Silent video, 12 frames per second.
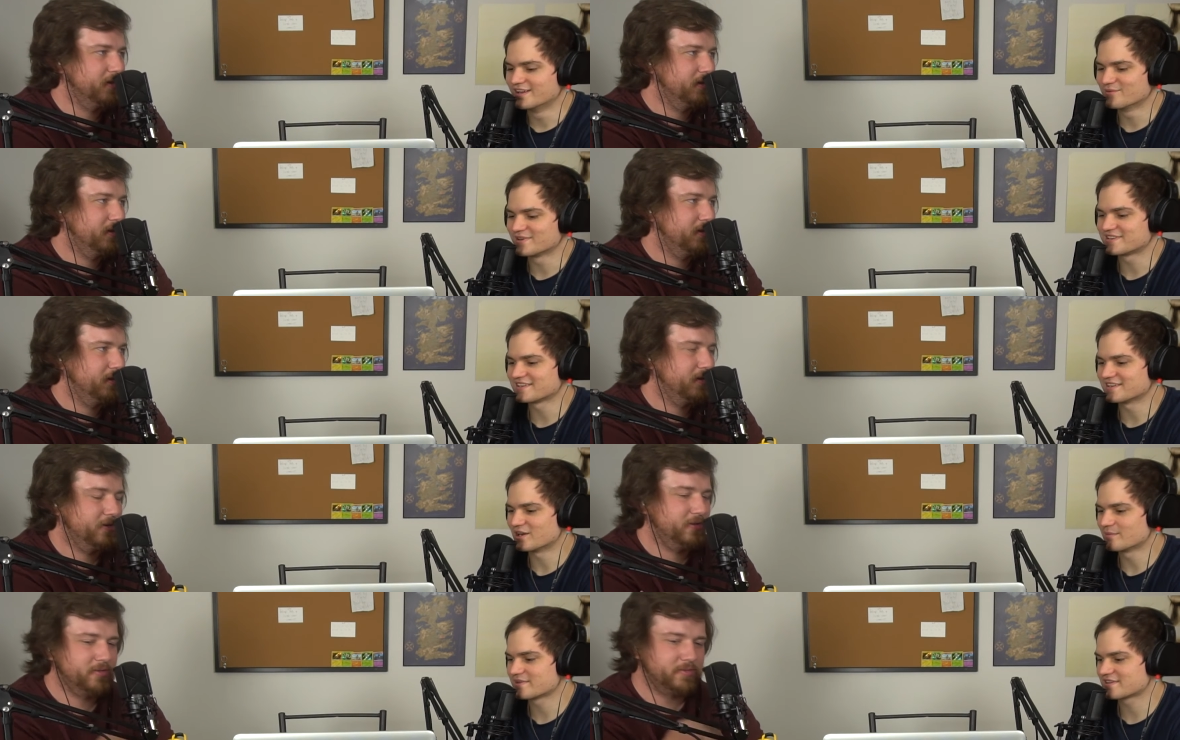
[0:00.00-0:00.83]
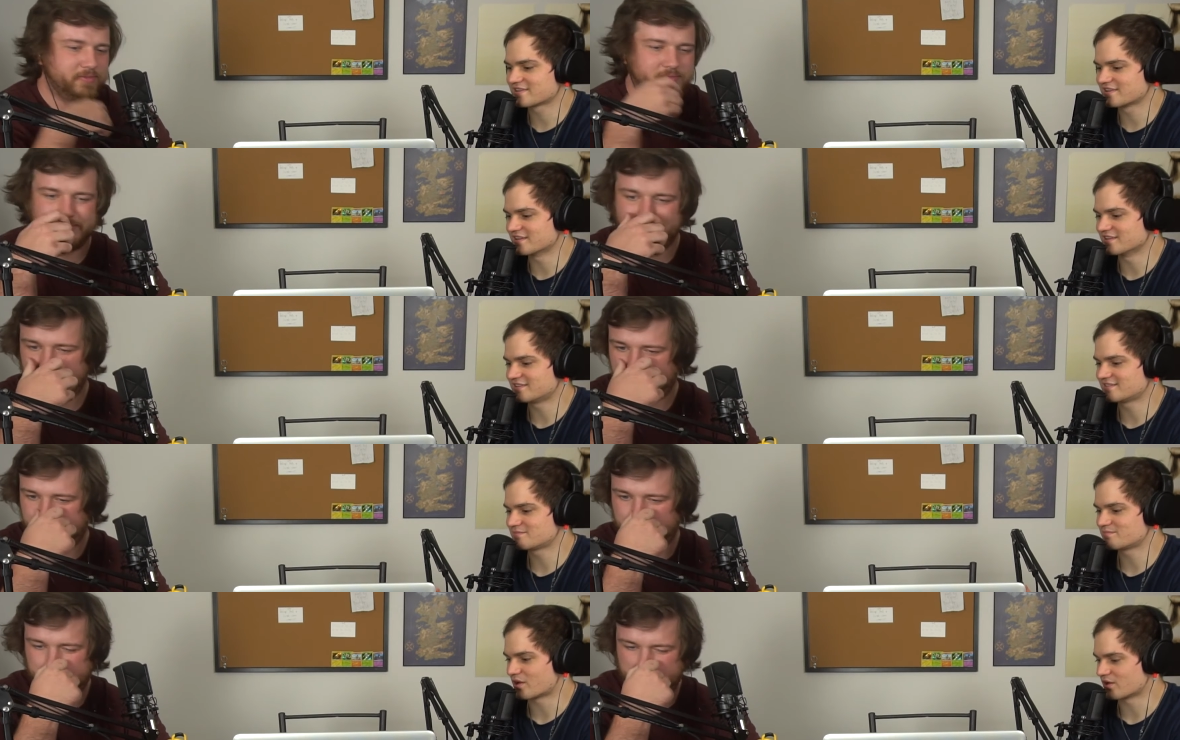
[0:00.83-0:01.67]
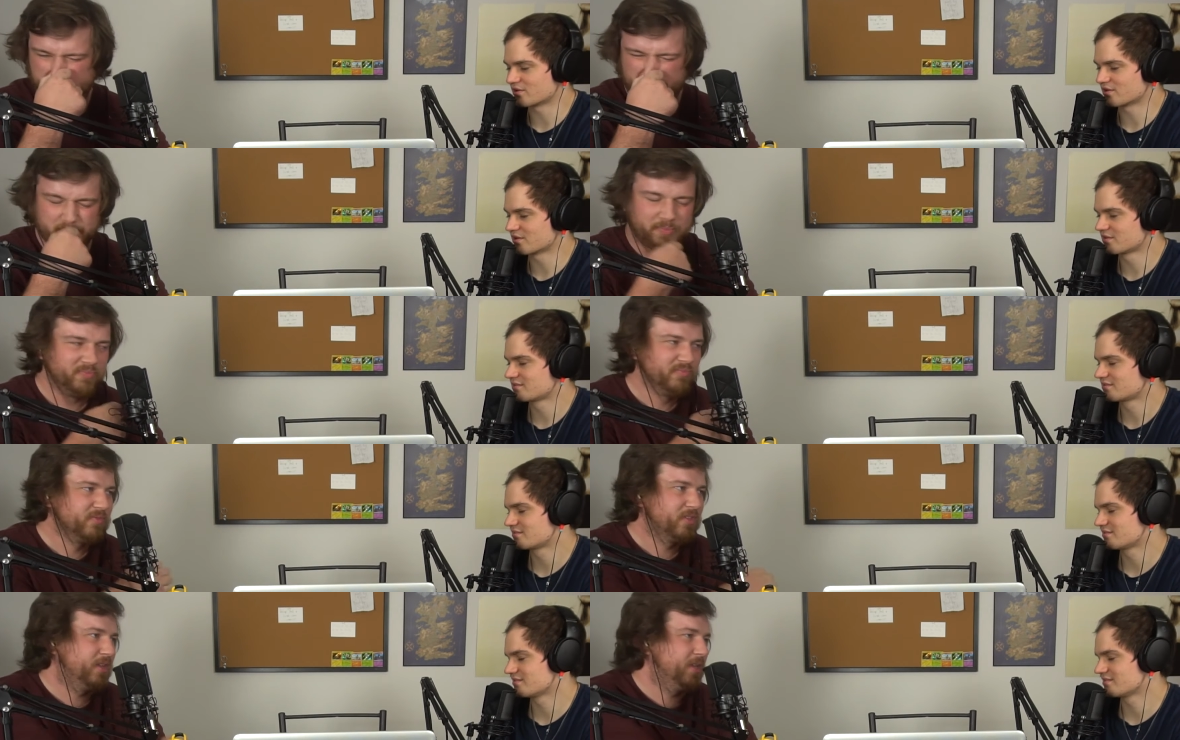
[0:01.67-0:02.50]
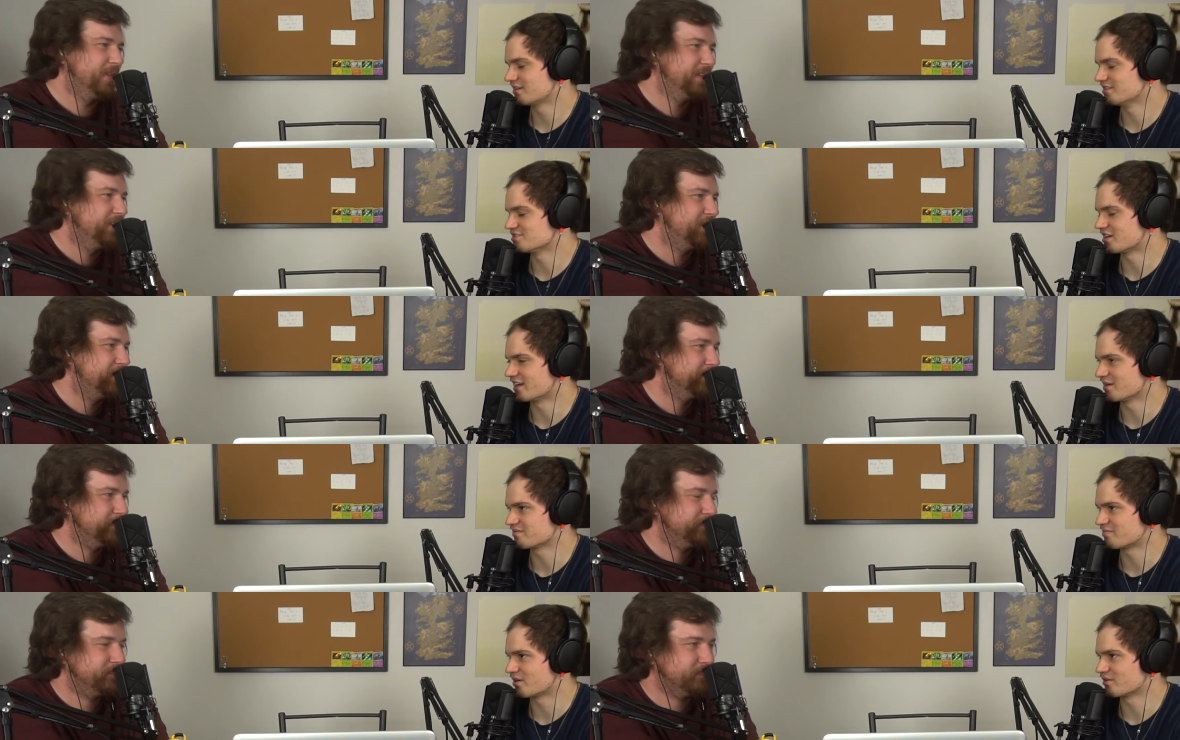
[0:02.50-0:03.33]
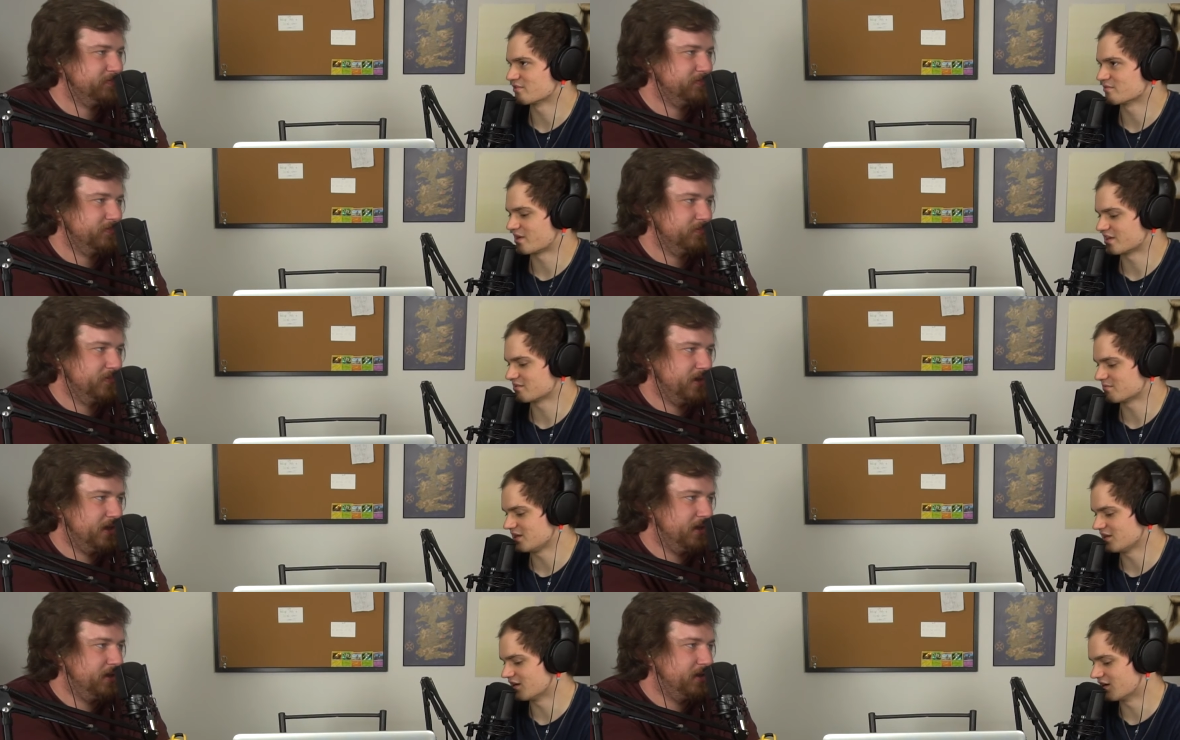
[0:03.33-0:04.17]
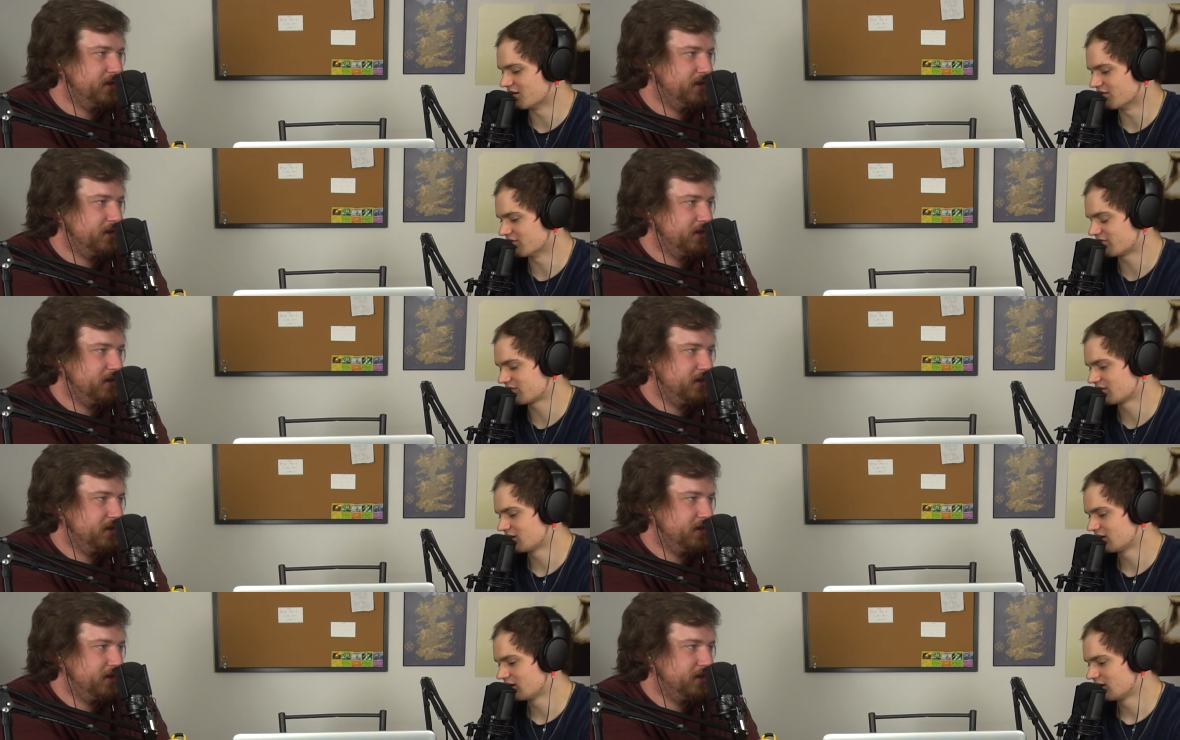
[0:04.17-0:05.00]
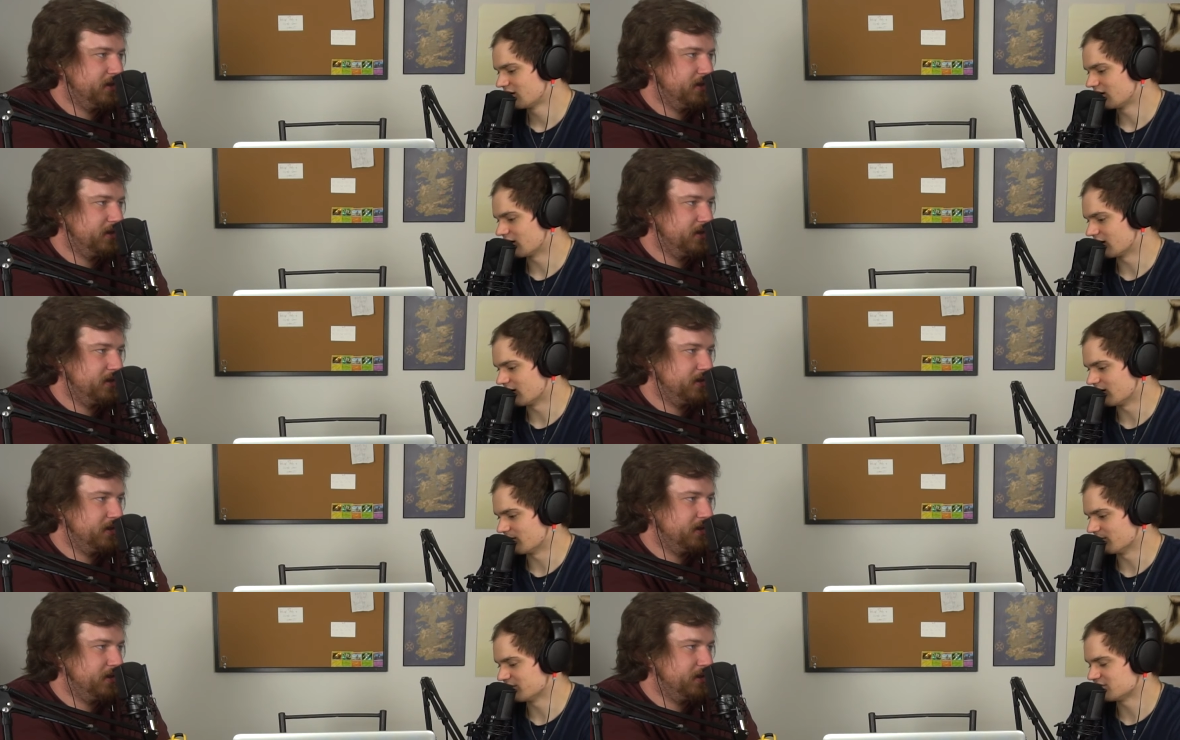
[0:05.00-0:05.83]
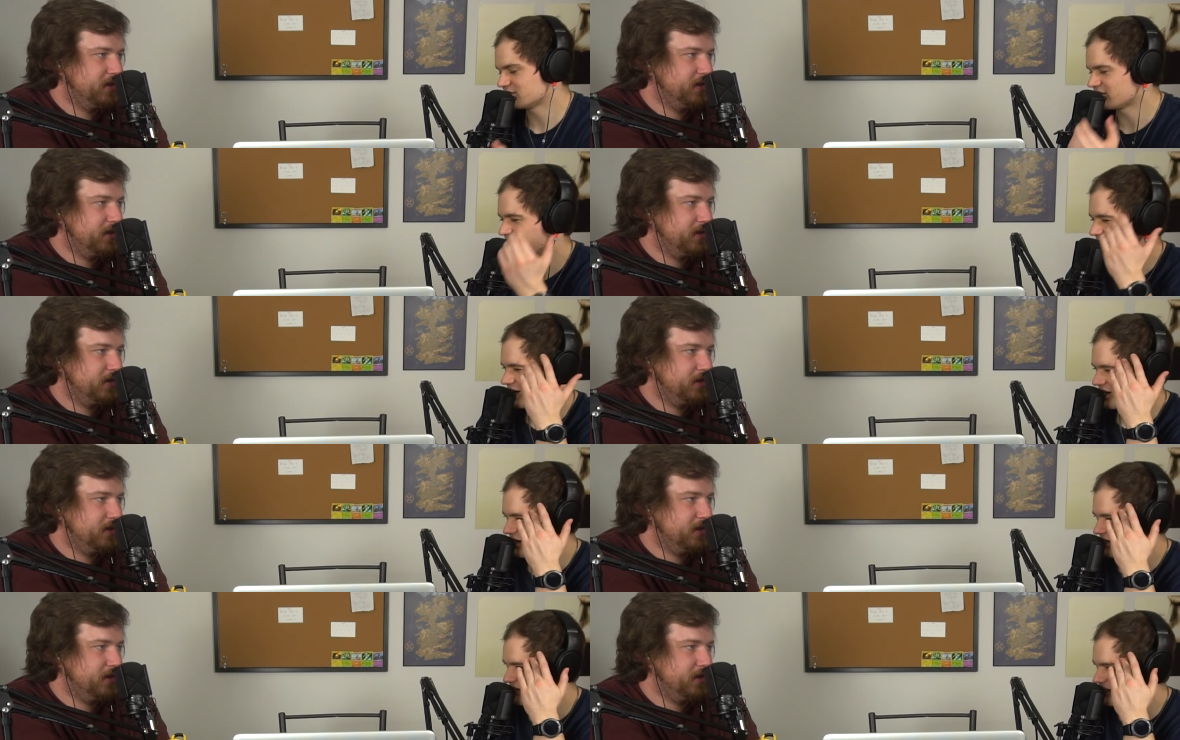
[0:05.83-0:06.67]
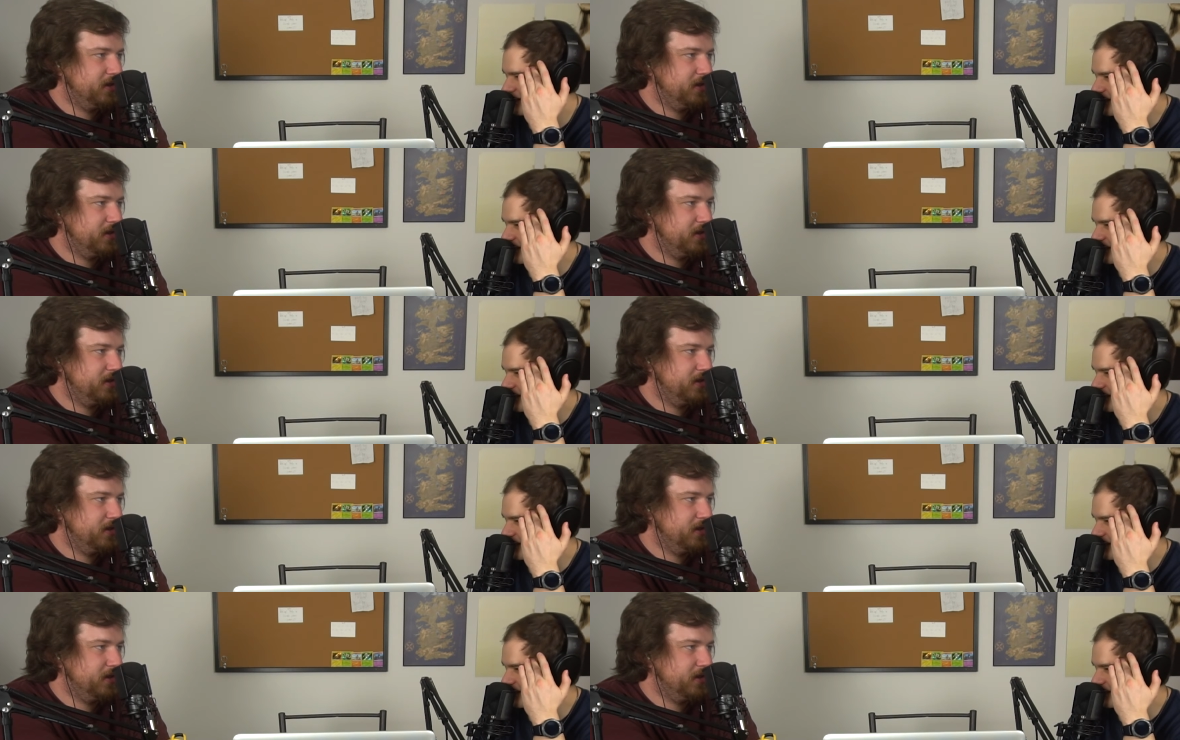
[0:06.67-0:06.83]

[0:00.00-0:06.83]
Speaker 1: and what didn't help is the partner, uh, Jon Hamm's partner, reminded me of. Um, did you see Pain and Gain?